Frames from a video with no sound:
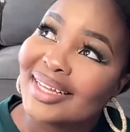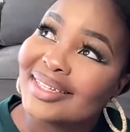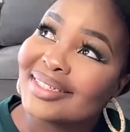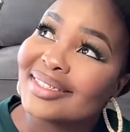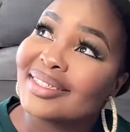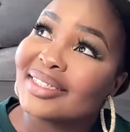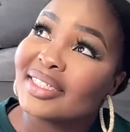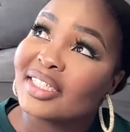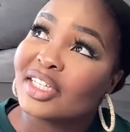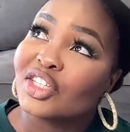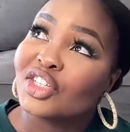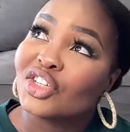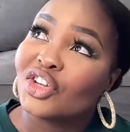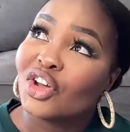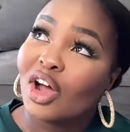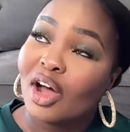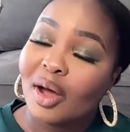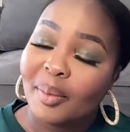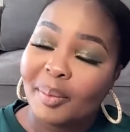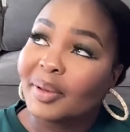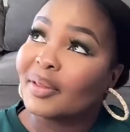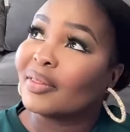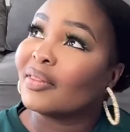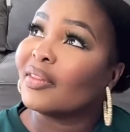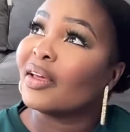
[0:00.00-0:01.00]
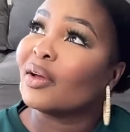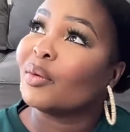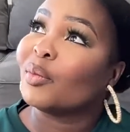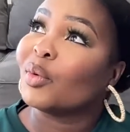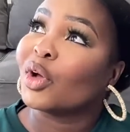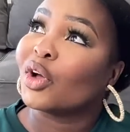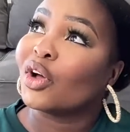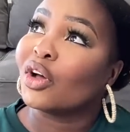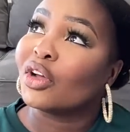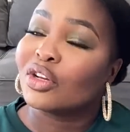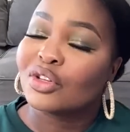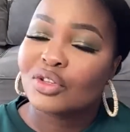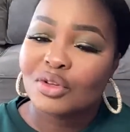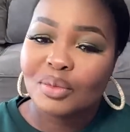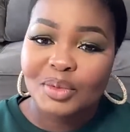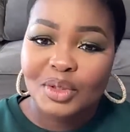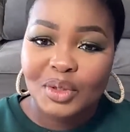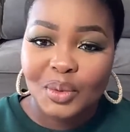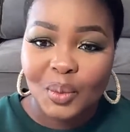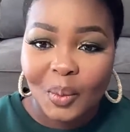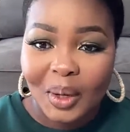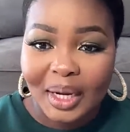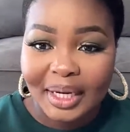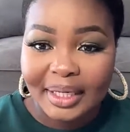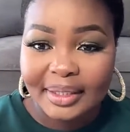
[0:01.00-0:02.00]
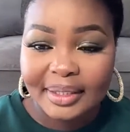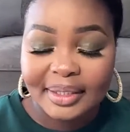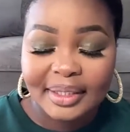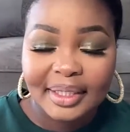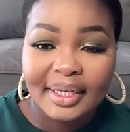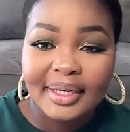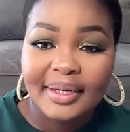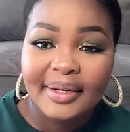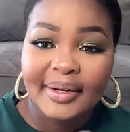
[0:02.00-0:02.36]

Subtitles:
suggest you hop on there. Oh my God, it's almost 1.